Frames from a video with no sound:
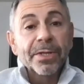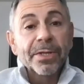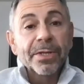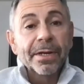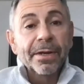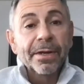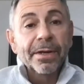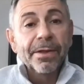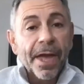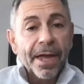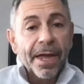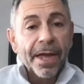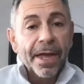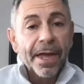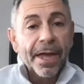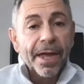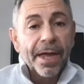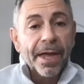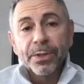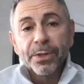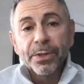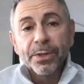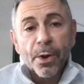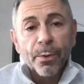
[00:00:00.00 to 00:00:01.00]
thank you
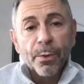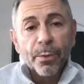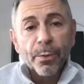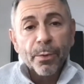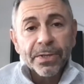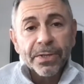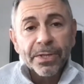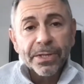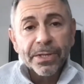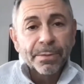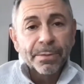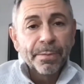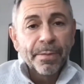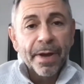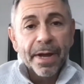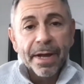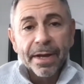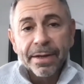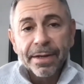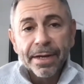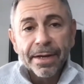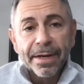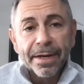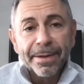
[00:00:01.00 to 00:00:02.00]
as always.
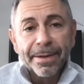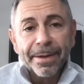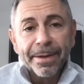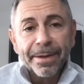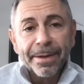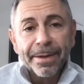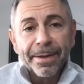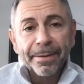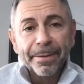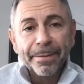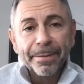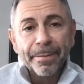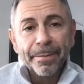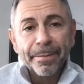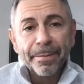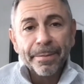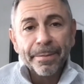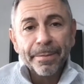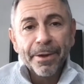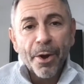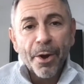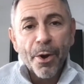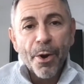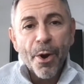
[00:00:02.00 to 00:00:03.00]
My
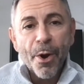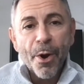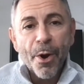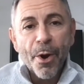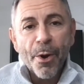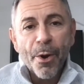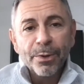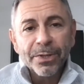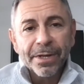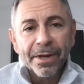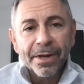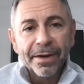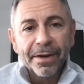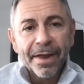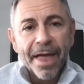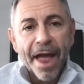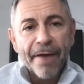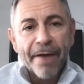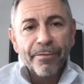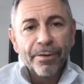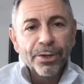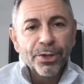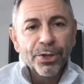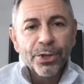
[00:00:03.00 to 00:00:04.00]
co-host on
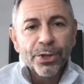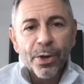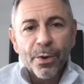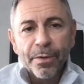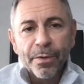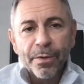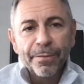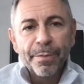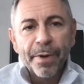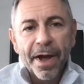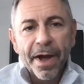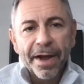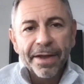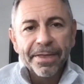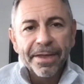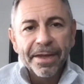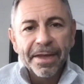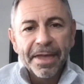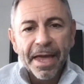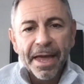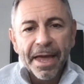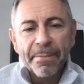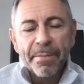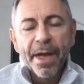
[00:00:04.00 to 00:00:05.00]
every show of Behind the
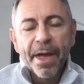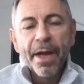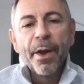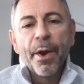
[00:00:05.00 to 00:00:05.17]
Game.